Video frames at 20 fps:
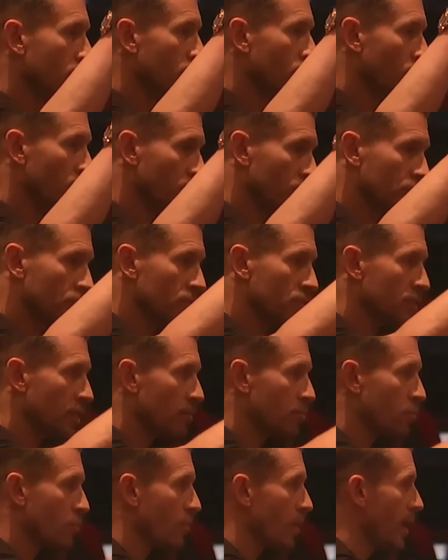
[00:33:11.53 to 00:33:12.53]
We looked yours
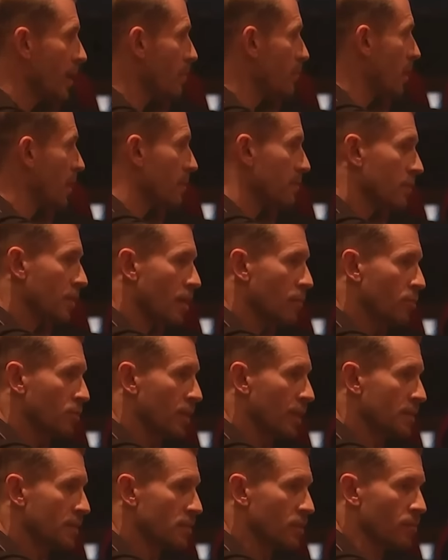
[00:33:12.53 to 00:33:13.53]
up right about a couple
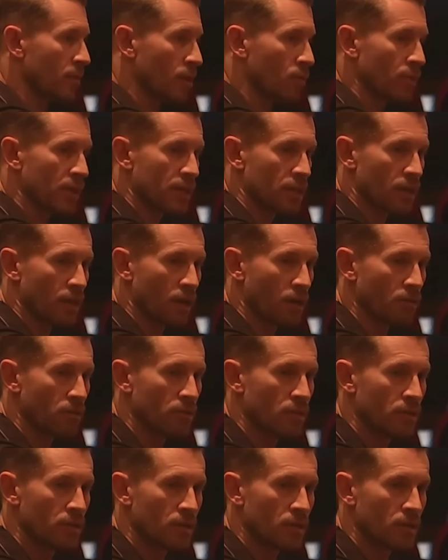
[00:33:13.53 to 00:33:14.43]
days ago, about a week ago.